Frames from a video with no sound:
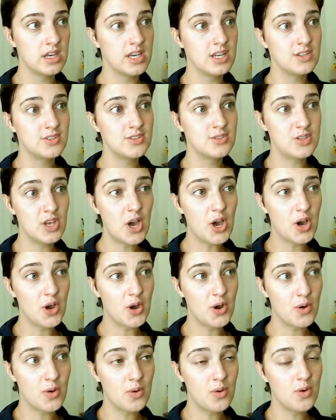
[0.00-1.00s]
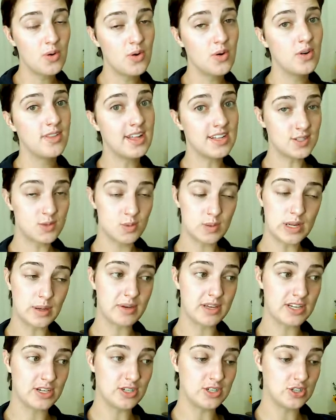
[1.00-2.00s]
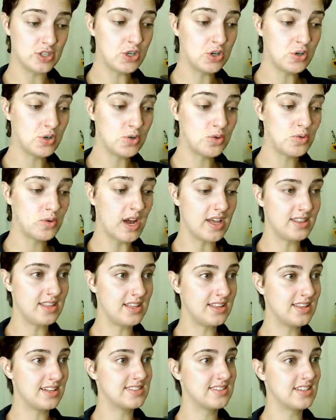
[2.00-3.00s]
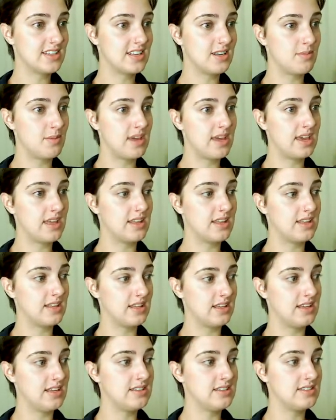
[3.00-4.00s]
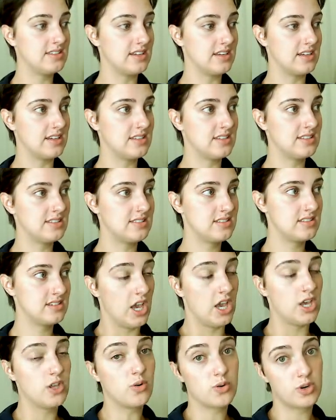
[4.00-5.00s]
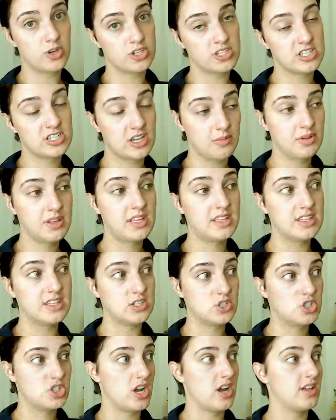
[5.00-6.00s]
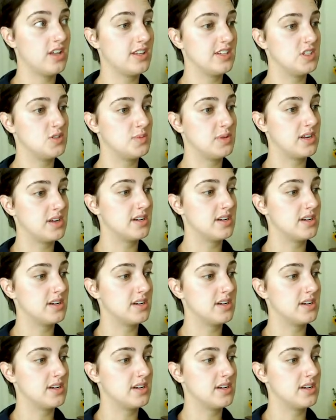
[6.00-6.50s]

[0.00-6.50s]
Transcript: So that's what I'm gonna do. I think that's gonna make it the easiest in order to complete this challenge, because